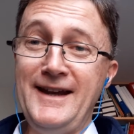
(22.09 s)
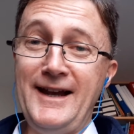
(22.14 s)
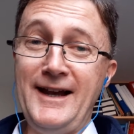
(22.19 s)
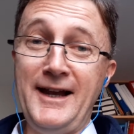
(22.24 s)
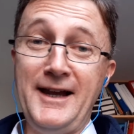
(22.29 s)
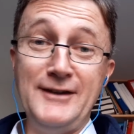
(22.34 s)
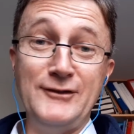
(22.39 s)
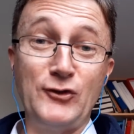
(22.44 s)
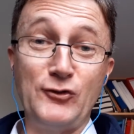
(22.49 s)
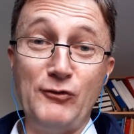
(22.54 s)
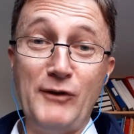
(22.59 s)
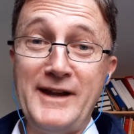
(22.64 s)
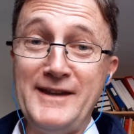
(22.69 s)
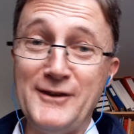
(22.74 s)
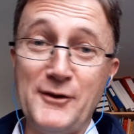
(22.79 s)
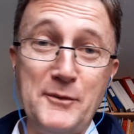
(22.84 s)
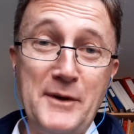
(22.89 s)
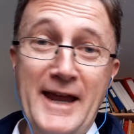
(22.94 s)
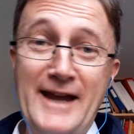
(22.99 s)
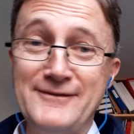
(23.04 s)
it's
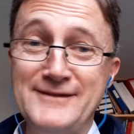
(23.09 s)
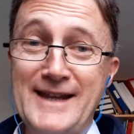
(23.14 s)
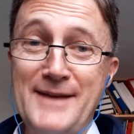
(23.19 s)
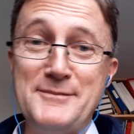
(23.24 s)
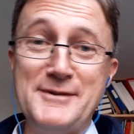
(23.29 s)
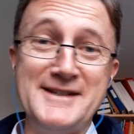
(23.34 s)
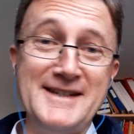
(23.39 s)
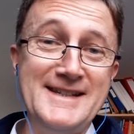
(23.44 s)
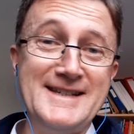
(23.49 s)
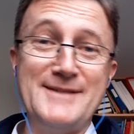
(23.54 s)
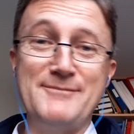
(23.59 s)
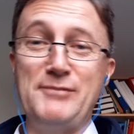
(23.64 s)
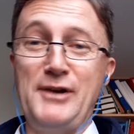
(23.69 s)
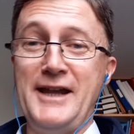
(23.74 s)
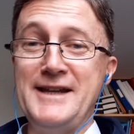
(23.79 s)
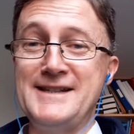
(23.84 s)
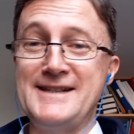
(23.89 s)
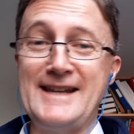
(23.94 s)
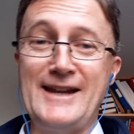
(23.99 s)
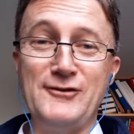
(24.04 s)
great that we have deputies in
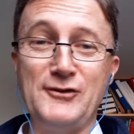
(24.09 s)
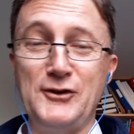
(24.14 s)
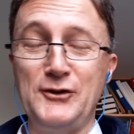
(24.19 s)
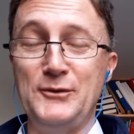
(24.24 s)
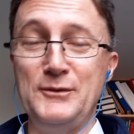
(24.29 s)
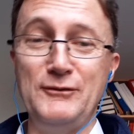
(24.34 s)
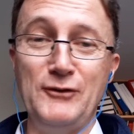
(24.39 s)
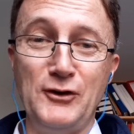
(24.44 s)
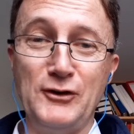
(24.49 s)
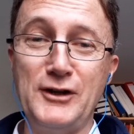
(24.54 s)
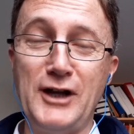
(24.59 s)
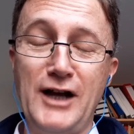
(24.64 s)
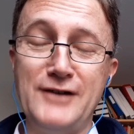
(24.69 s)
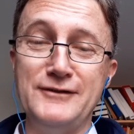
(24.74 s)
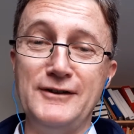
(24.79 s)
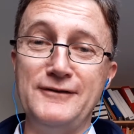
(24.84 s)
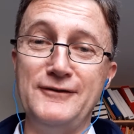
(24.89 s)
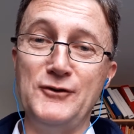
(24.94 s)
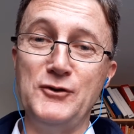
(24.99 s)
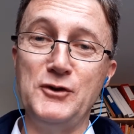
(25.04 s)
place now because we've got
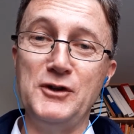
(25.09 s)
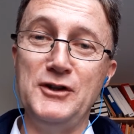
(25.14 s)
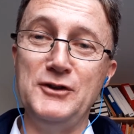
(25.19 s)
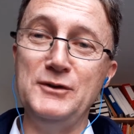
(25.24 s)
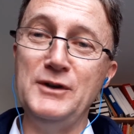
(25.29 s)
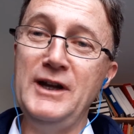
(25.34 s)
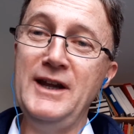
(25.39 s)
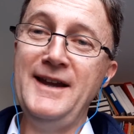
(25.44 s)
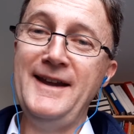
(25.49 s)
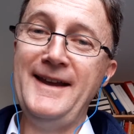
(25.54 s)
cover for you,